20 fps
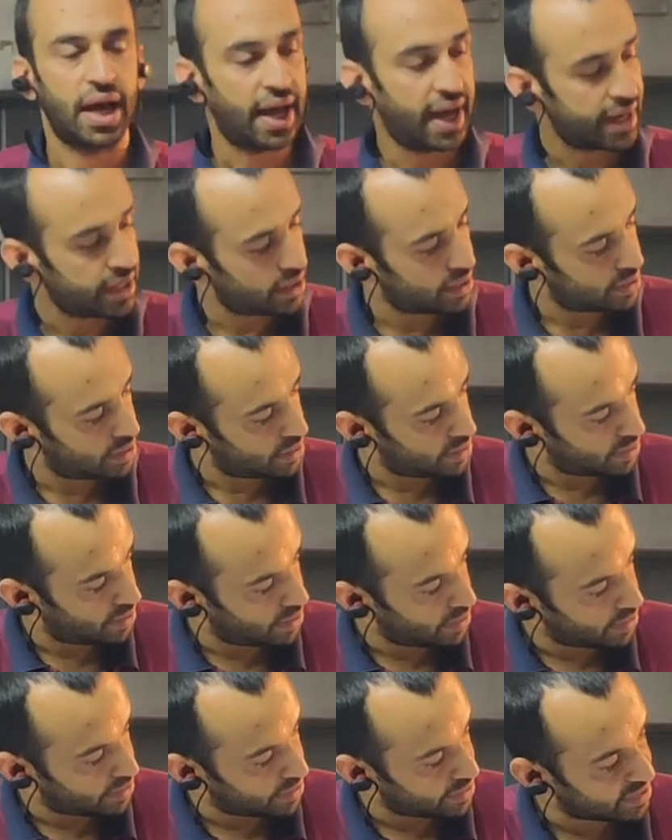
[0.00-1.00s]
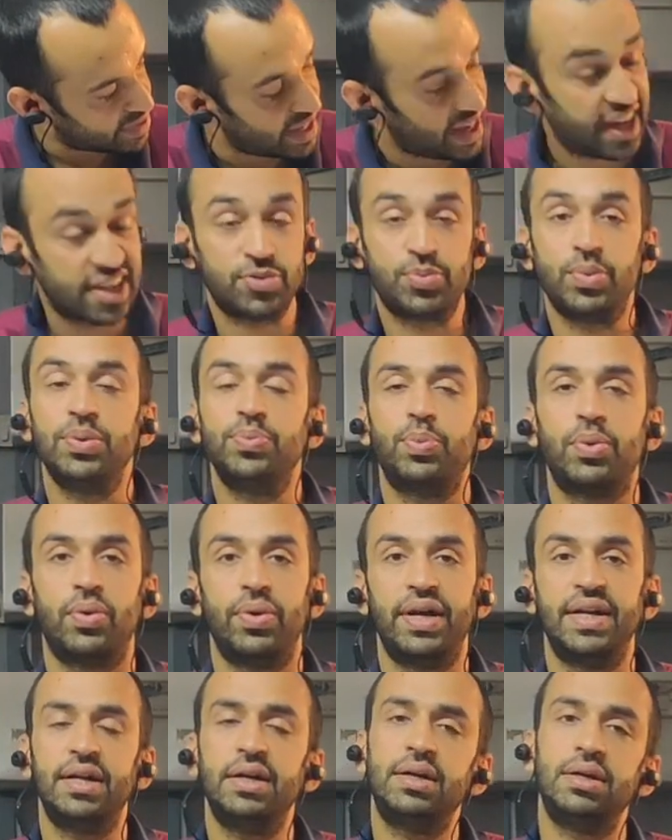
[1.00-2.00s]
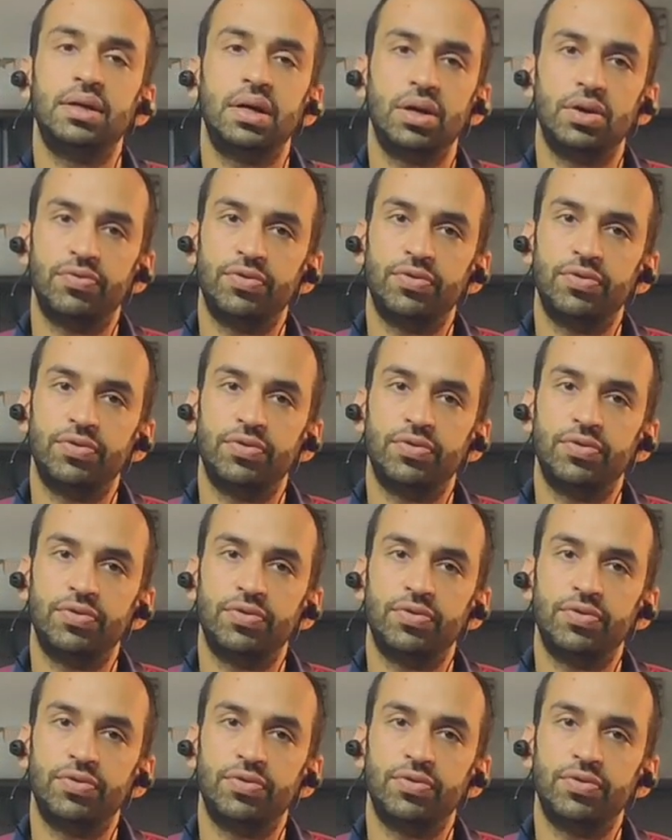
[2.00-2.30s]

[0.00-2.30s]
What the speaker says: and this has been provided